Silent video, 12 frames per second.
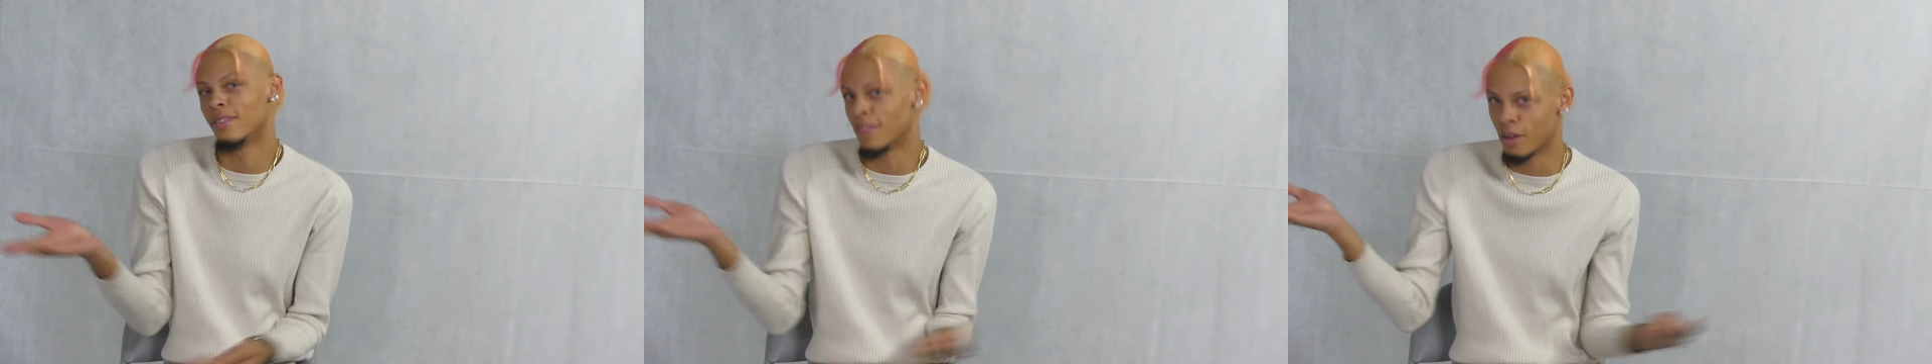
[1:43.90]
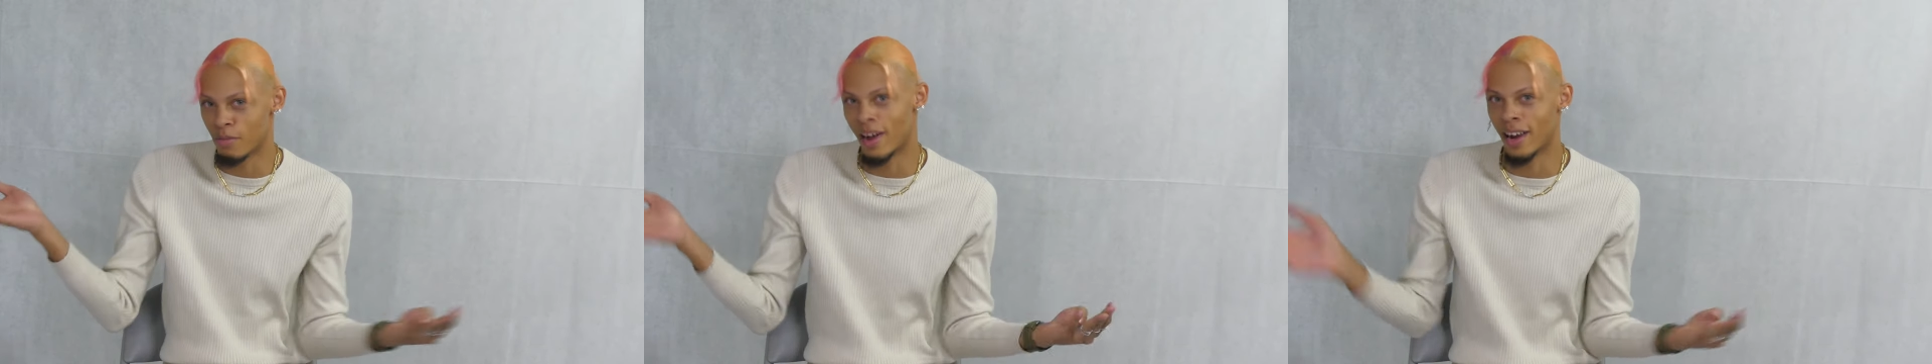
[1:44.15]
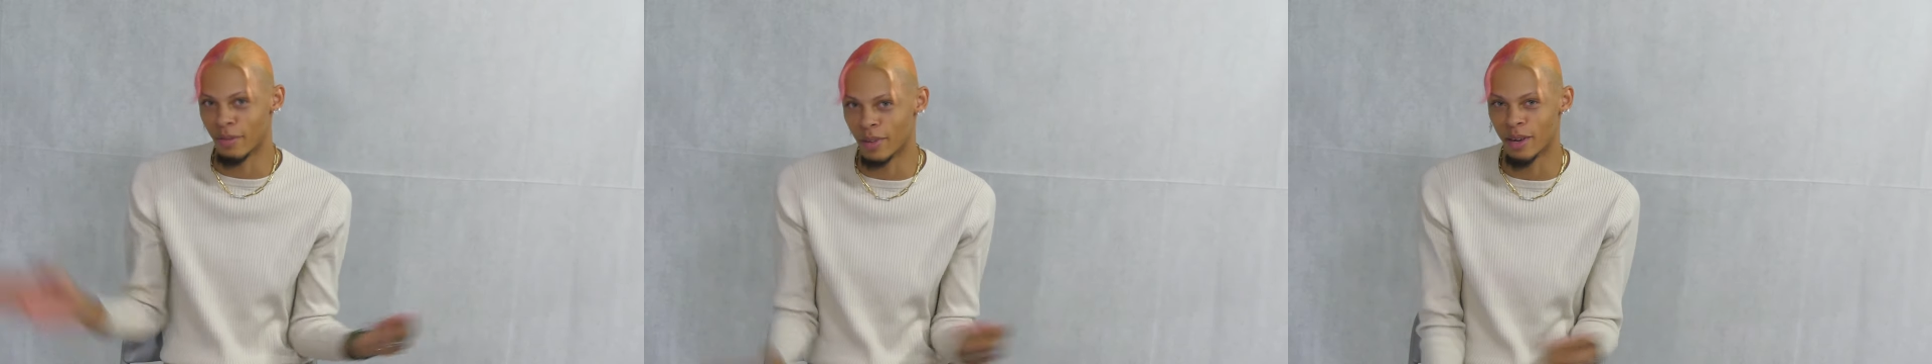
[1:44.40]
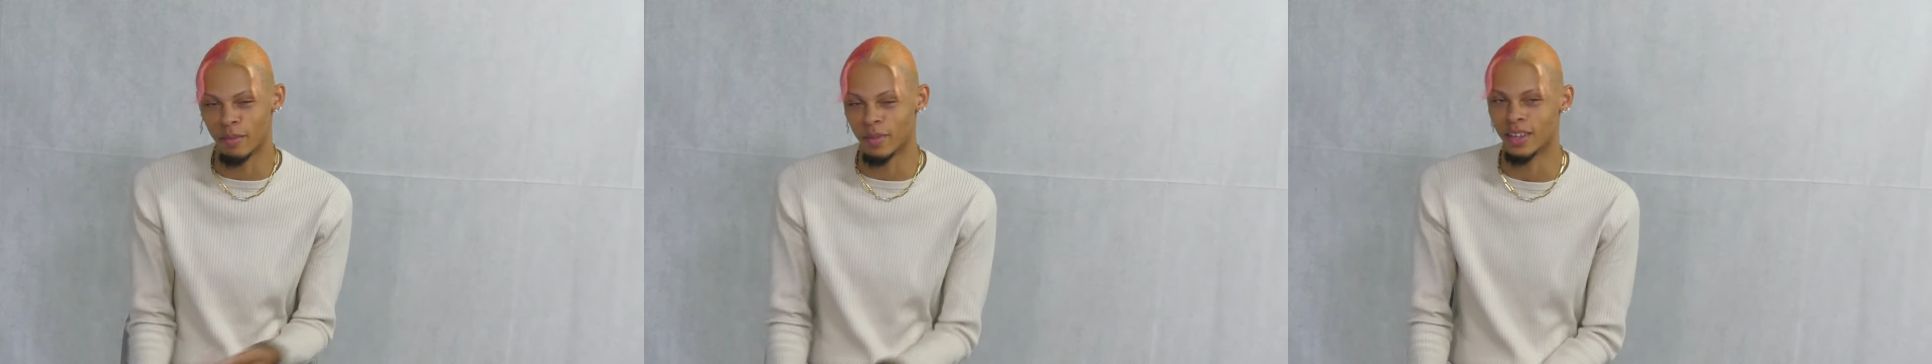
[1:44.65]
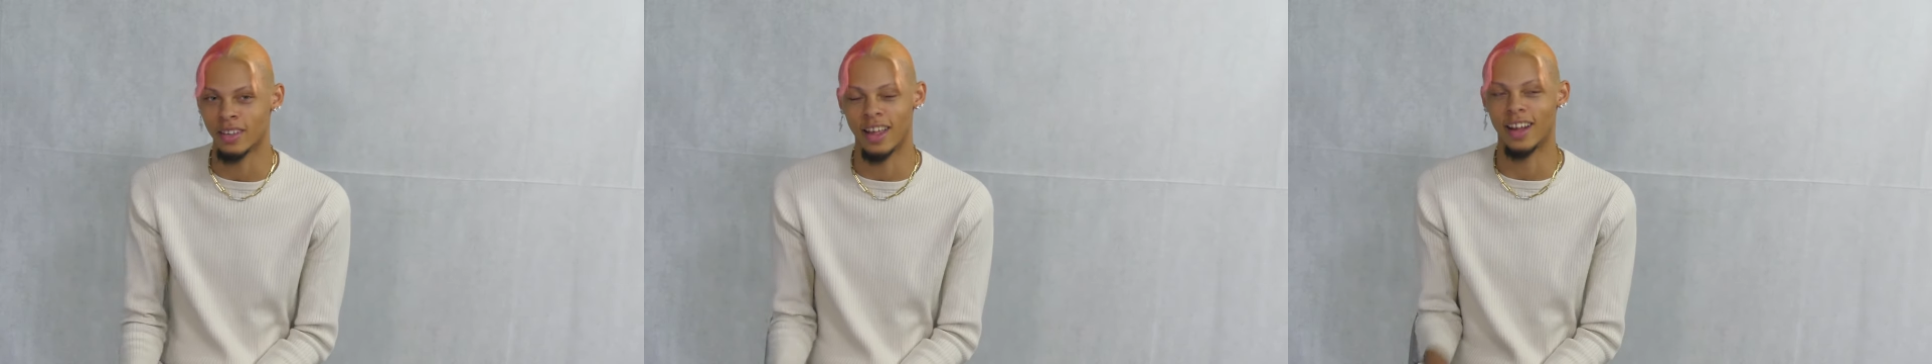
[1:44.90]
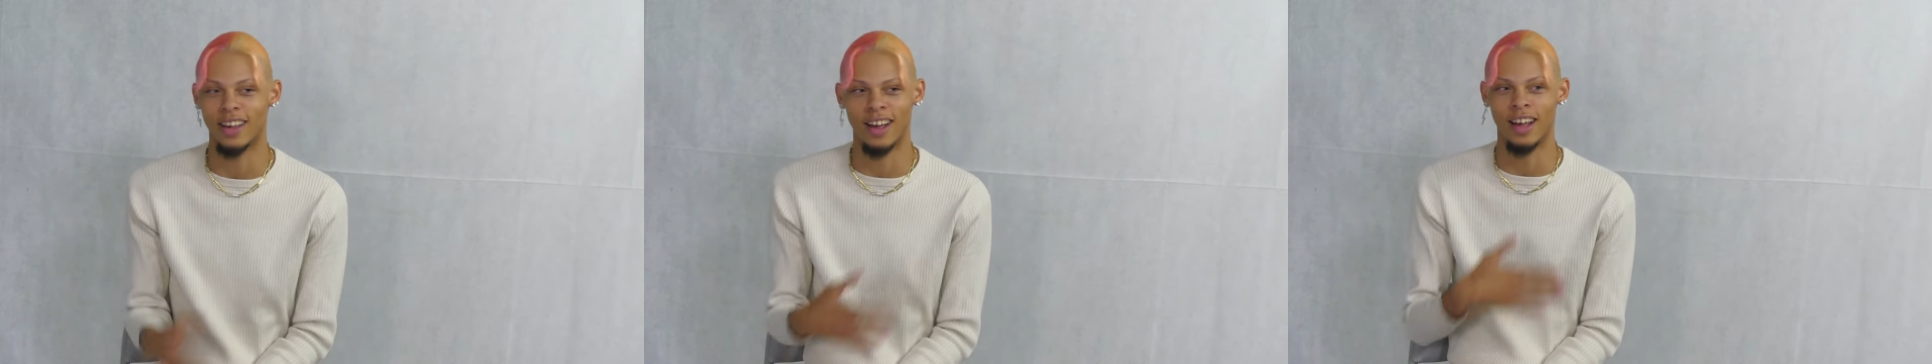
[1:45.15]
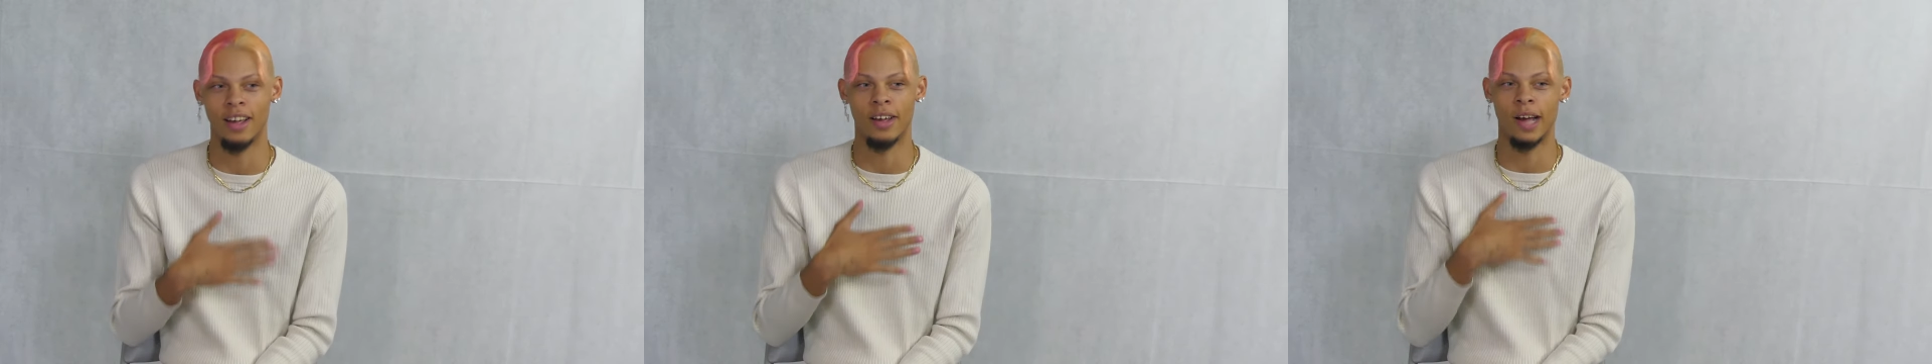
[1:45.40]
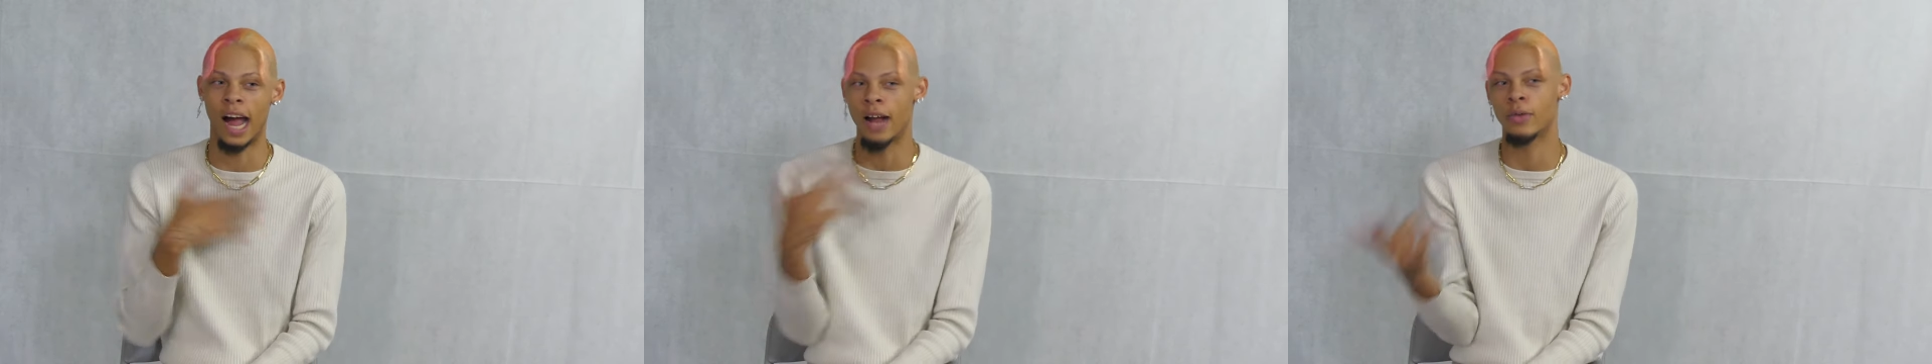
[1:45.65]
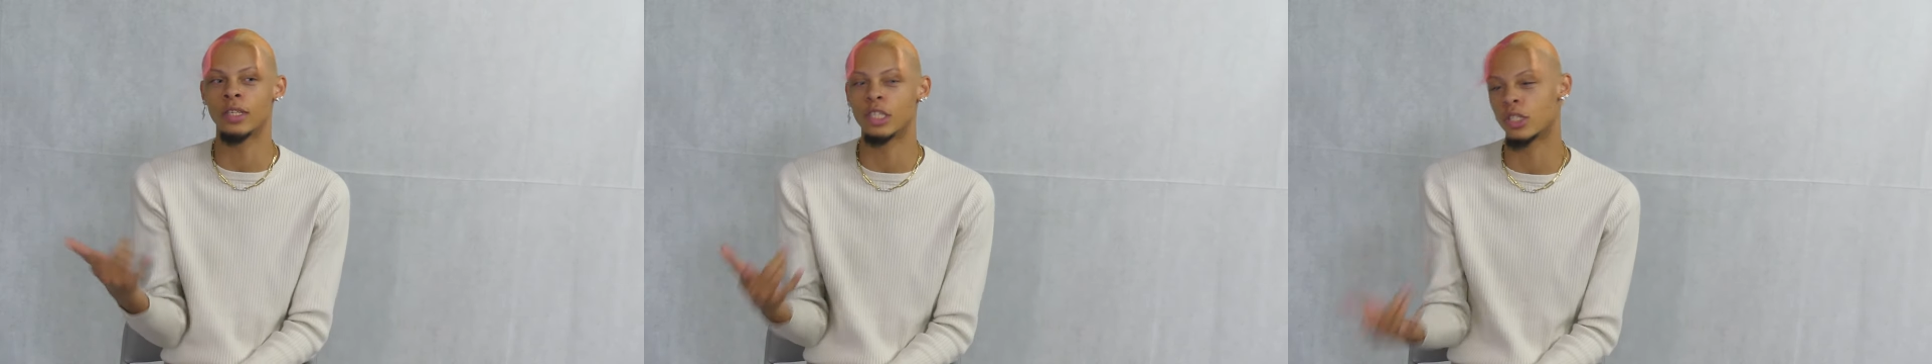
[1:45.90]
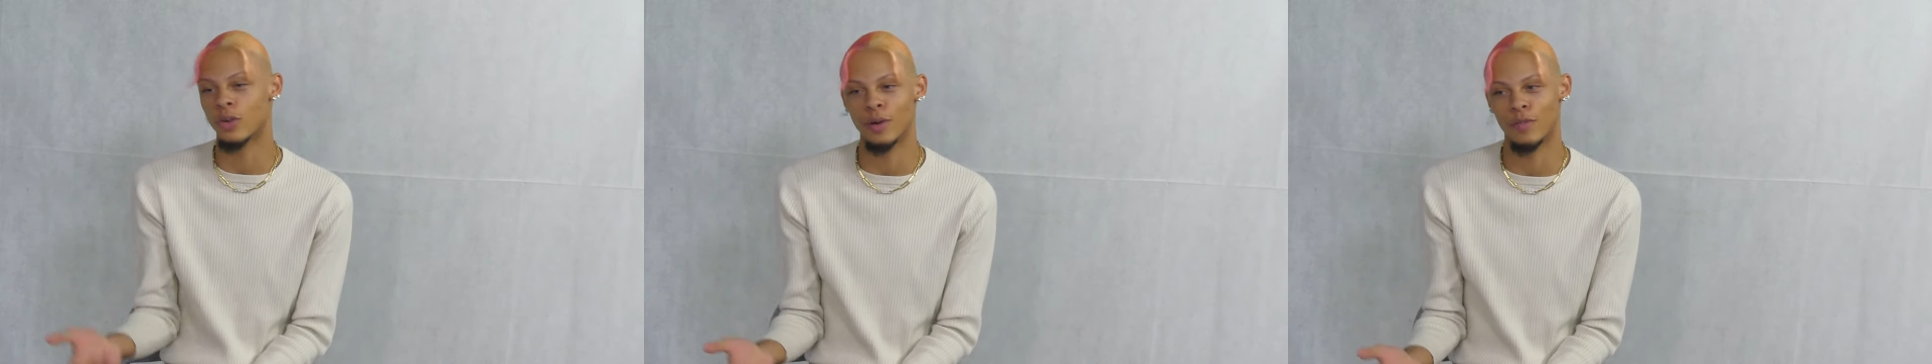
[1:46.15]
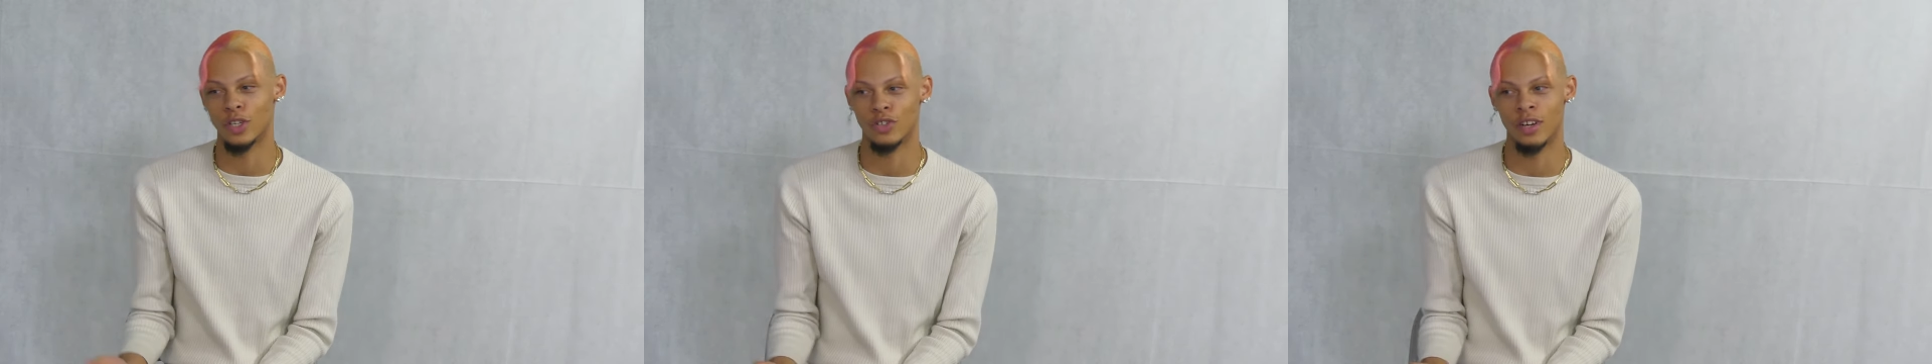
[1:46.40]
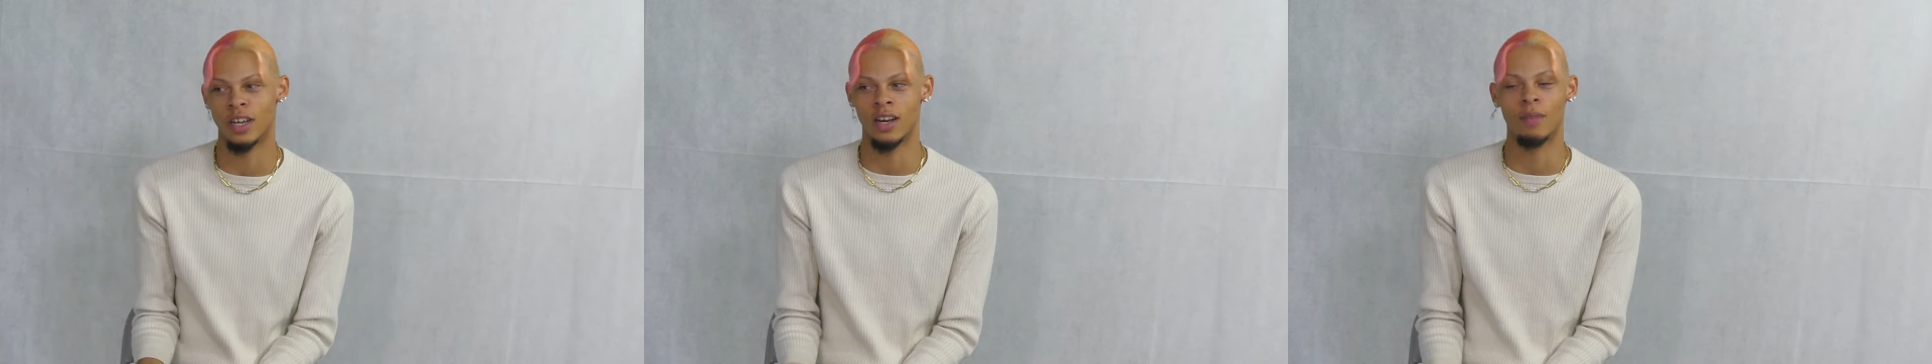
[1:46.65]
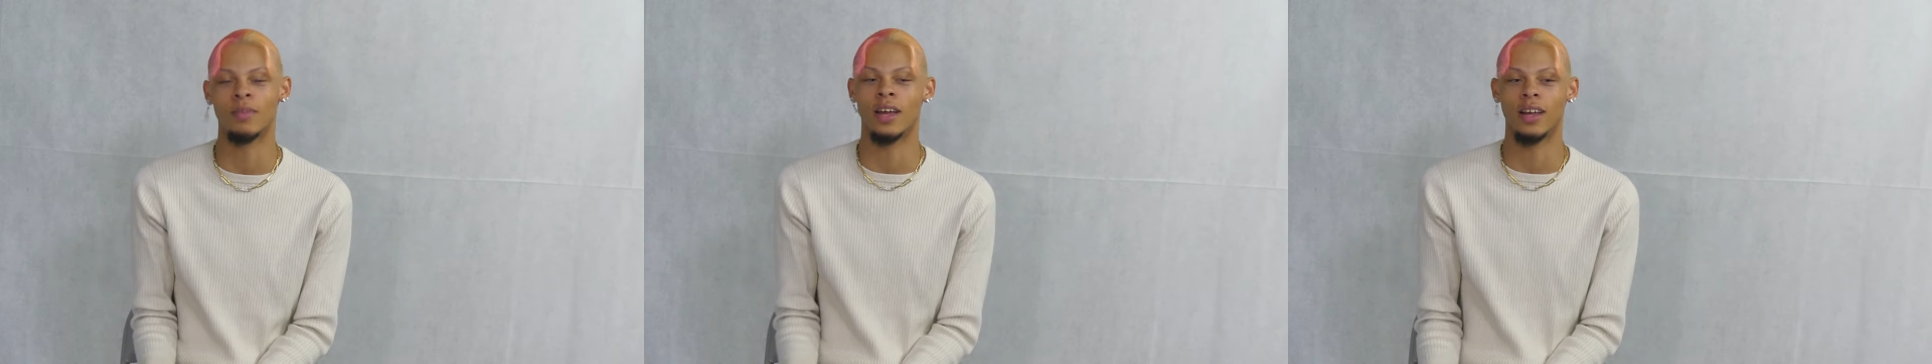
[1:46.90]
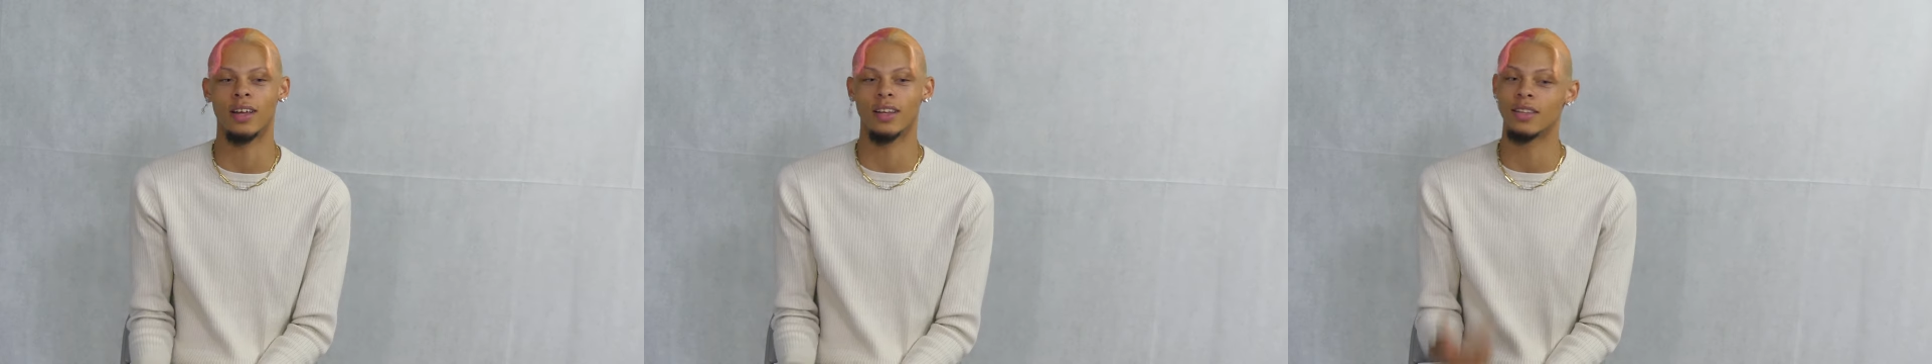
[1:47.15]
the embodiment of me. Like, I read the script for Trent and I'm like,